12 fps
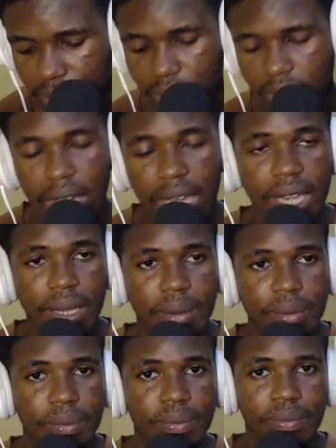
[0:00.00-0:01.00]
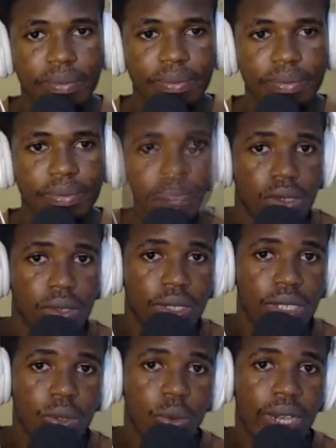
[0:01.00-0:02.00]
A. The
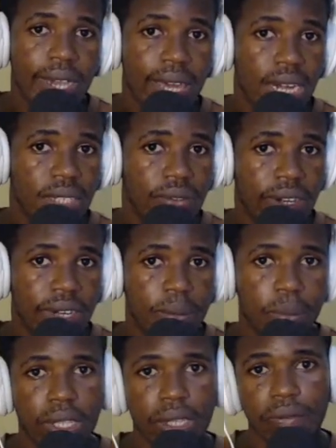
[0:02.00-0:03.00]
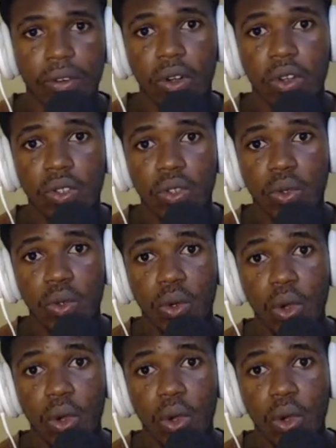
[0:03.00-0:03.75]
reason why it is very important for us to